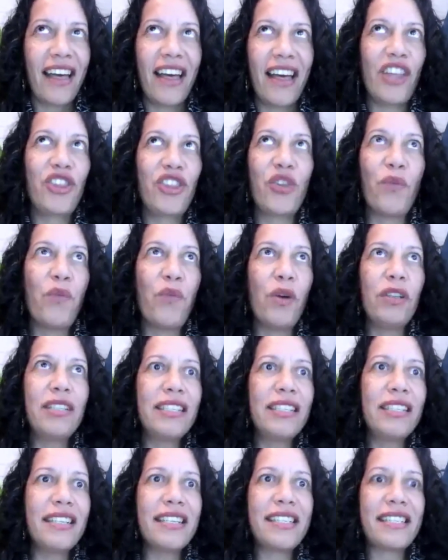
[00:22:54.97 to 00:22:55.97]
uh, the
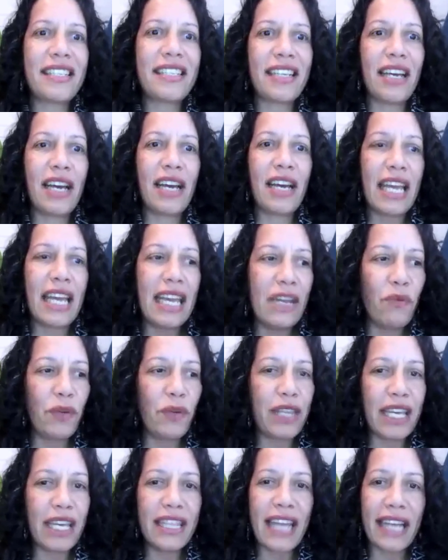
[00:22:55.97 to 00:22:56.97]
wilderness in
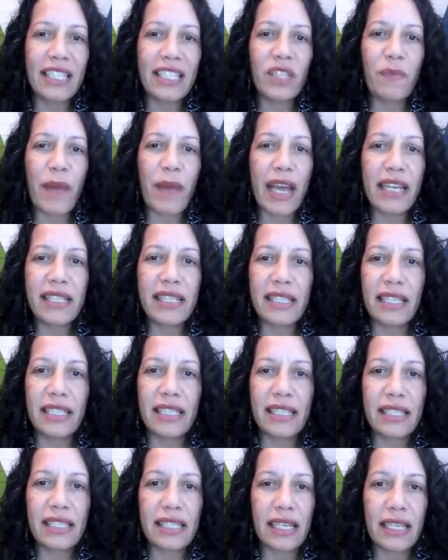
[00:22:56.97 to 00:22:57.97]
within that space
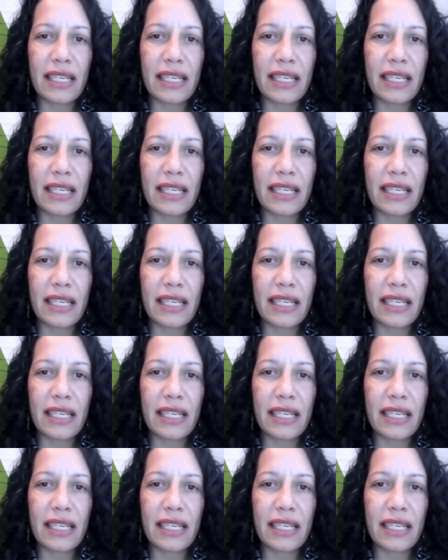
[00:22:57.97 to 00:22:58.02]
it's